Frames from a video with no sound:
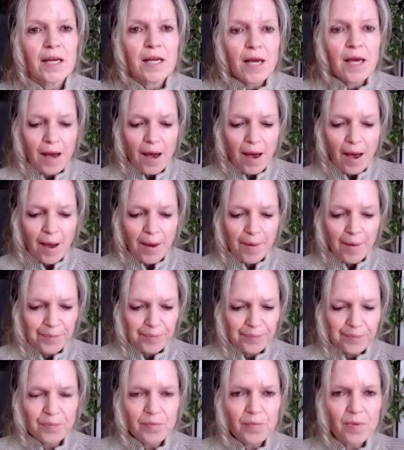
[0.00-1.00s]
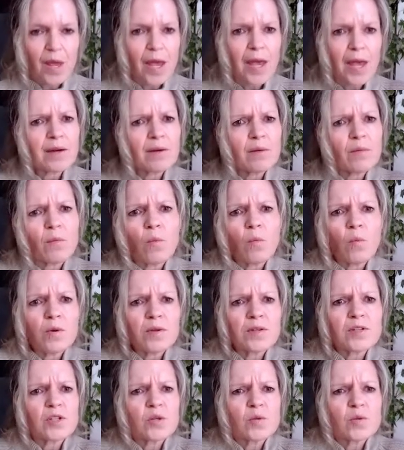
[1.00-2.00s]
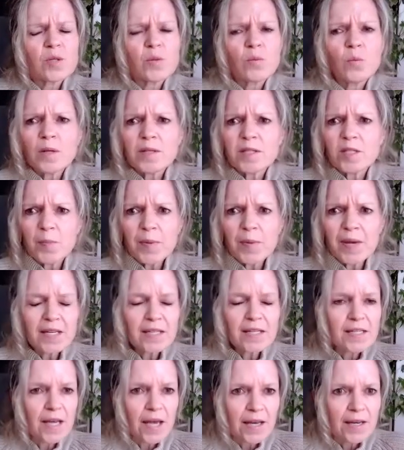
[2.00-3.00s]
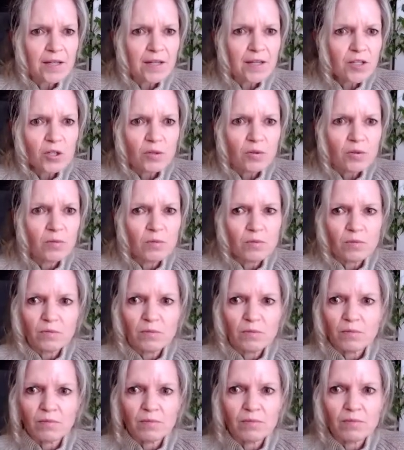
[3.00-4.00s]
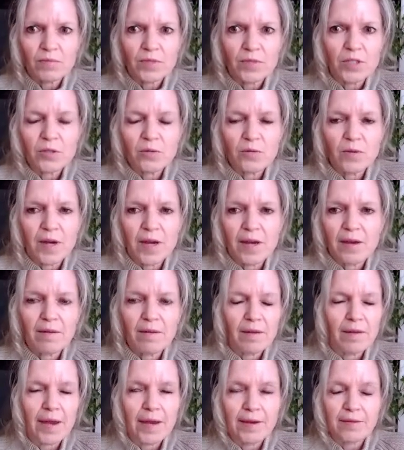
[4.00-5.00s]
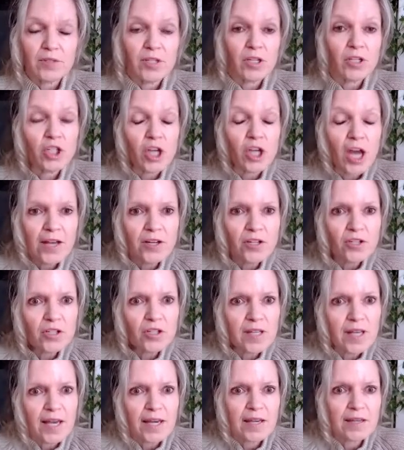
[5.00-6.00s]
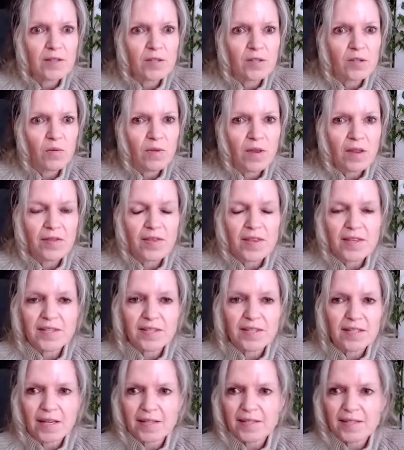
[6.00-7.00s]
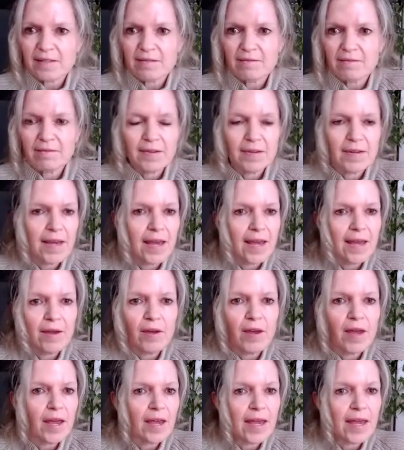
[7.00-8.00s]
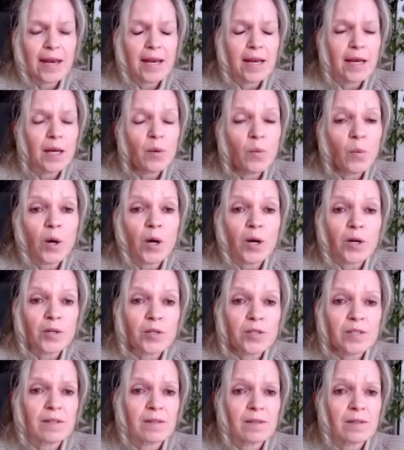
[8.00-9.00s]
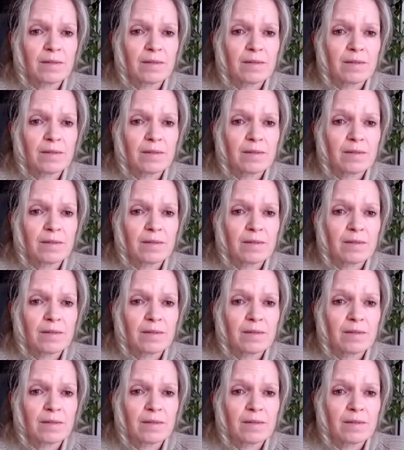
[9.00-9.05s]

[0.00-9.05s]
Um, and Susan, what's being done to, to, like, to change things so that this doesn't get any worse?